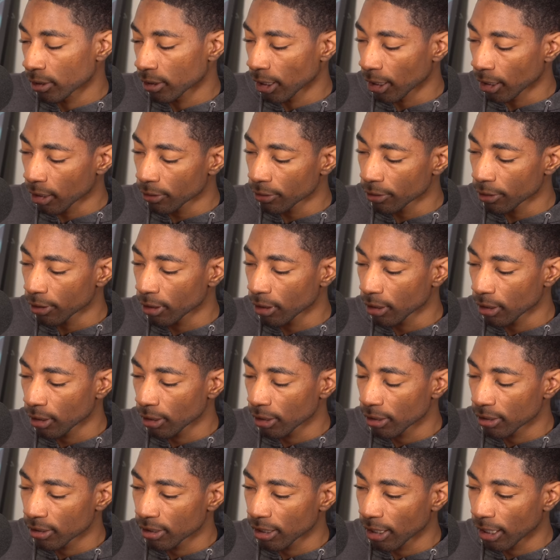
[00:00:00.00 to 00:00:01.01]
second
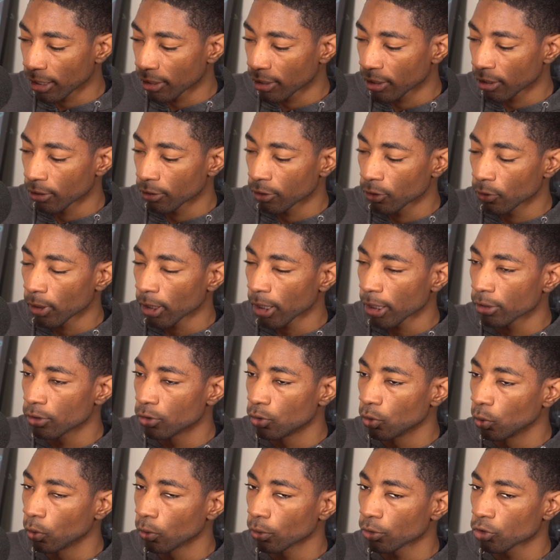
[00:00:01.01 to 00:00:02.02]
thing is that they're doing a
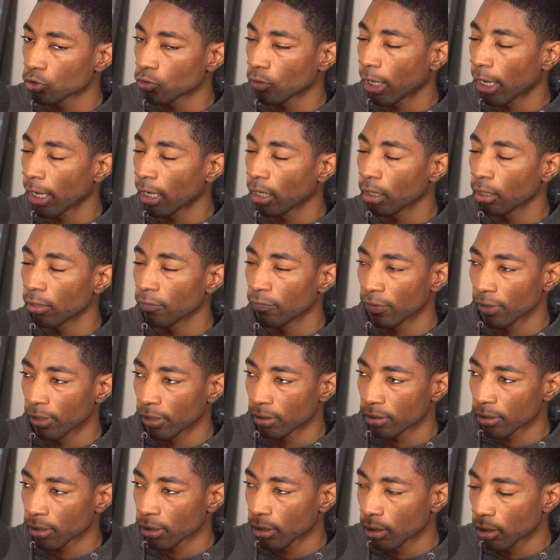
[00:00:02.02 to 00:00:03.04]
Duel Trial
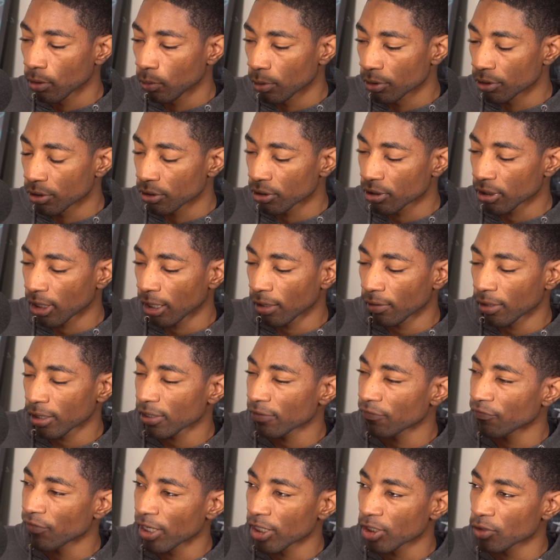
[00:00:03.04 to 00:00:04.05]
event which is kind of
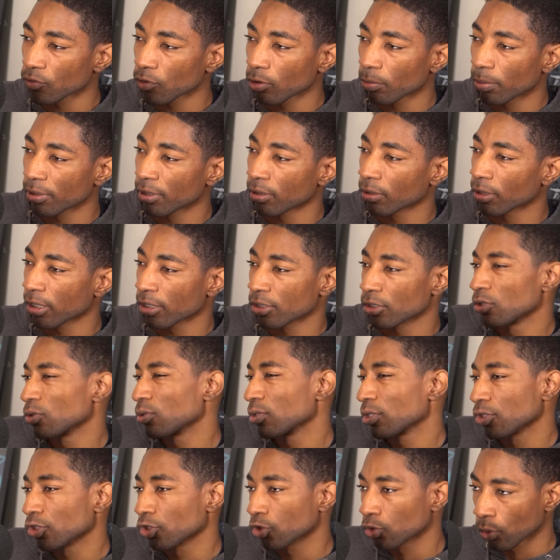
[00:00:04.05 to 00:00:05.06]
like a festival, but they're like
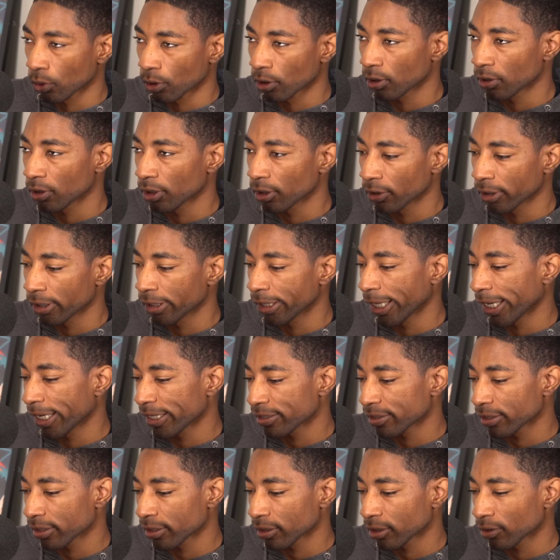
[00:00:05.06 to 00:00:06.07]
usually shorter. They only
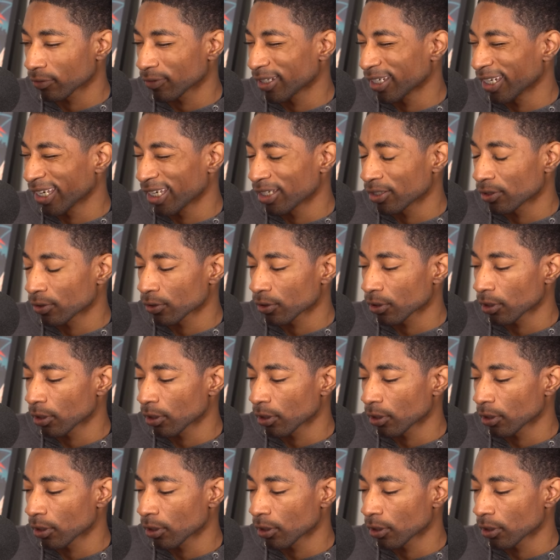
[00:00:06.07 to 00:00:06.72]
last like three days or